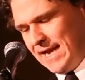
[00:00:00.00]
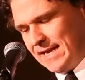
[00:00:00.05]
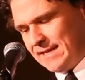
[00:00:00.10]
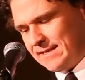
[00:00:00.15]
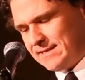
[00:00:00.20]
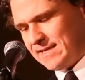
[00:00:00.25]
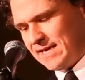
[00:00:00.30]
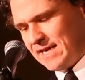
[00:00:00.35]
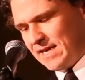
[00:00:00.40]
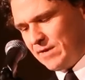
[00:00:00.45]
At a
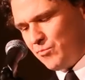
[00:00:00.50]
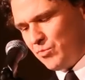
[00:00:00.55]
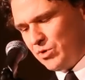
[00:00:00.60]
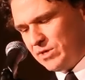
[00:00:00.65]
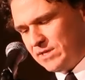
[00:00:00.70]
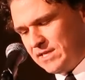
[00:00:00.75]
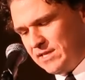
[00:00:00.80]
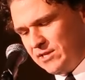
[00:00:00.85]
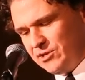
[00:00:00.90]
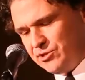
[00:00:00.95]
time
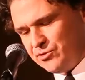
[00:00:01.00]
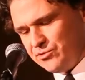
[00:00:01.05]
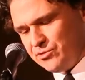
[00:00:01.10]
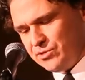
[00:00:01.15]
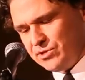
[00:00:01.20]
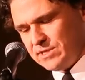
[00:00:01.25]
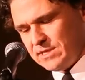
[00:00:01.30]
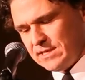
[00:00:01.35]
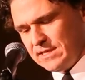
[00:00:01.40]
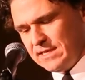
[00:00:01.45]
when
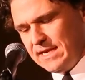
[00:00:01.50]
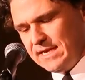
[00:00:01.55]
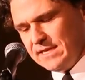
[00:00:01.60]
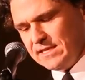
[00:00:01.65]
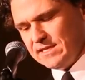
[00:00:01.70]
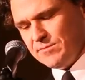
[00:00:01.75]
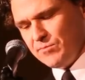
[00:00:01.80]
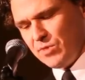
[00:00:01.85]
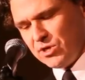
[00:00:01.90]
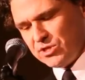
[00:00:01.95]
teachers need
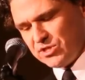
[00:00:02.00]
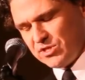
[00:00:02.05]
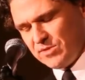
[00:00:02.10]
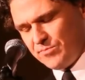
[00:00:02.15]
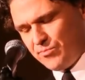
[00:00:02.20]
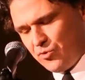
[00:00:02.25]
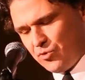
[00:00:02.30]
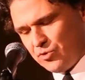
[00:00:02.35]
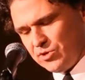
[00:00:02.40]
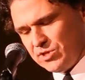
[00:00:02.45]
as much
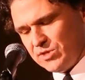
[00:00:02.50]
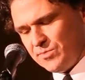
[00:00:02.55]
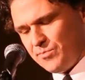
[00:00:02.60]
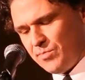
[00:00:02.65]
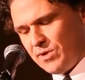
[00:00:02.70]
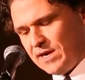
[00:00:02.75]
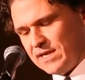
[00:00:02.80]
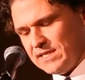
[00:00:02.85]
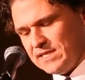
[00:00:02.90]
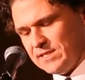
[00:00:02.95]
support as
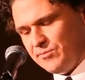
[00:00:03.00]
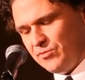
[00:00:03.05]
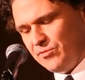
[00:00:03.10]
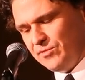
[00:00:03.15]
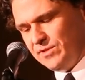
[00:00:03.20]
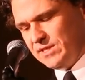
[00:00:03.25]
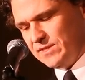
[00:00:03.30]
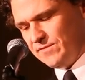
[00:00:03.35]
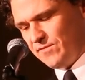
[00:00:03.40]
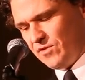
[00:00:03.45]
possible,
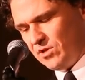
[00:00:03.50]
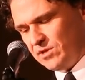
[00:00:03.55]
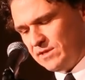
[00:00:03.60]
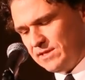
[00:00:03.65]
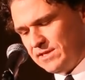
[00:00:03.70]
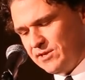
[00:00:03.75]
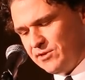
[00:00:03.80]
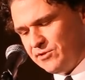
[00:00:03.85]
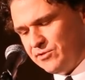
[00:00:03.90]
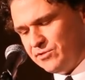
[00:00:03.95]
these
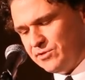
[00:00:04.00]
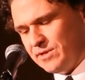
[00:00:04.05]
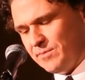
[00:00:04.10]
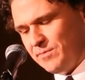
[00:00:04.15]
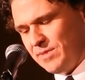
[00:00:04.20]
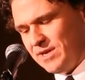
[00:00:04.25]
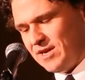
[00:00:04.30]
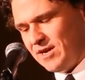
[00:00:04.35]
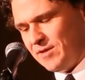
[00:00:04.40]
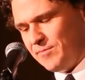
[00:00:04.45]
volunteers
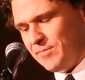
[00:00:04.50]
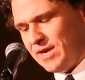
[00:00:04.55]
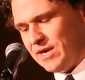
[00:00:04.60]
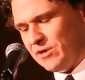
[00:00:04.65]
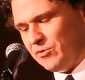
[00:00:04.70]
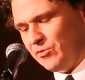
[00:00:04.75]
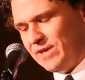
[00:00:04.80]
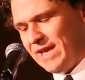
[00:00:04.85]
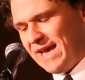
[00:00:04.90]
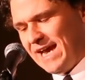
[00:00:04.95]
become
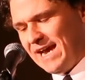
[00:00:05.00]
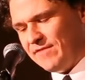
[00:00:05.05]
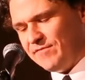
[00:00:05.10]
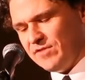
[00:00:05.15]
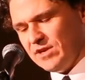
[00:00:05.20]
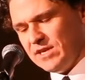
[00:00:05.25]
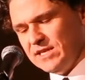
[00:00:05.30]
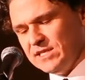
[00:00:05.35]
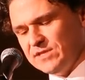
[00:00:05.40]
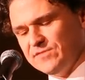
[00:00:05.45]
not only
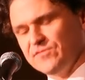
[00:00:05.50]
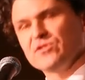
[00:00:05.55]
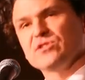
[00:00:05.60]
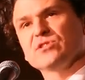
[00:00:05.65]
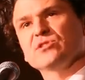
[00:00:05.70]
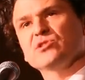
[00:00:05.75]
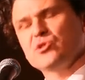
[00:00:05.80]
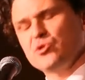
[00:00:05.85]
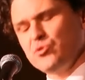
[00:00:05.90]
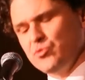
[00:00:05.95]
advocates for the
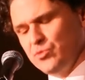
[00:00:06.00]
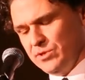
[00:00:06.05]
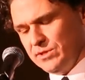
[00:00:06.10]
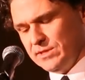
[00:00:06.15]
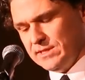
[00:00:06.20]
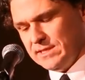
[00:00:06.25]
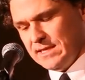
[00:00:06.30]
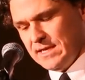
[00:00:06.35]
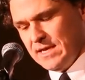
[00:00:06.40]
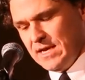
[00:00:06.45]

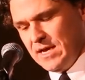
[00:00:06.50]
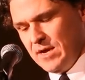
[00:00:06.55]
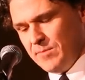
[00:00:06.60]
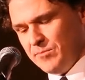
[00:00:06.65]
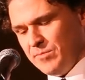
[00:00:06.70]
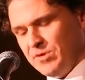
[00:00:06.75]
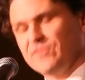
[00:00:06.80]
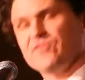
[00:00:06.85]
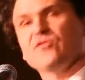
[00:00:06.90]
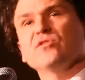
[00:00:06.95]
students,
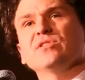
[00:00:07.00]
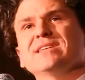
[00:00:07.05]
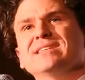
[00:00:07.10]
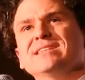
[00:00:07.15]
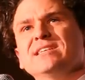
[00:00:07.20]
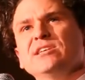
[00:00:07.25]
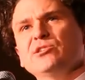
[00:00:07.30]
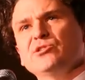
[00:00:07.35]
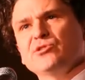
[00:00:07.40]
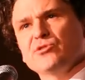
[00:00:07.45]
but for the
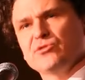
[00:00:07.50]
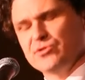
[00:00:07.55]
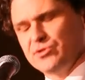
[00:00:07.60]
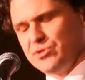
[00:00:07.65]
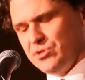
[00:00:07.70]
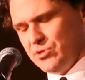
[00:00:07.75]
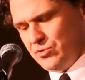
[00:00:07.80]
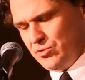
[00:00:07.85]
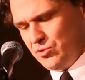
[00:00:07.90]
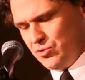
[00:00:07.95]

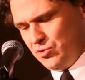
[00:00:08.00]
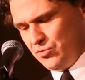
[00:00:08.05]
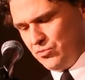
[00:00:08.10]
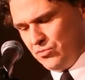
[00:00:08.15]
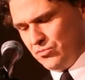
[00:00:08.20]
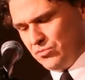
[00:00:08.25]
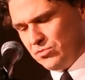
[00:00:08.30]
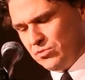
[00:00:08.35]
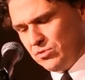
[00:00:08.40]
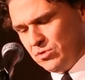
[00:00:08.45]
teachers
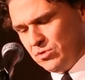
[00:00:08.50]
too.